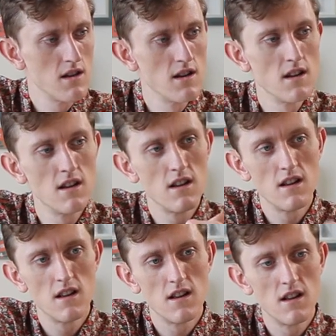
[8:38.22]

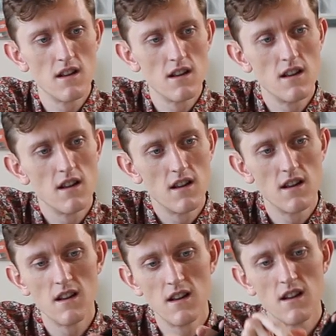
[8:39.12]

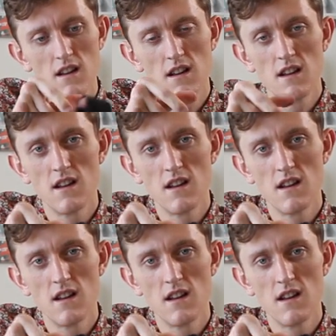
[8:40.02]
(no one is talking)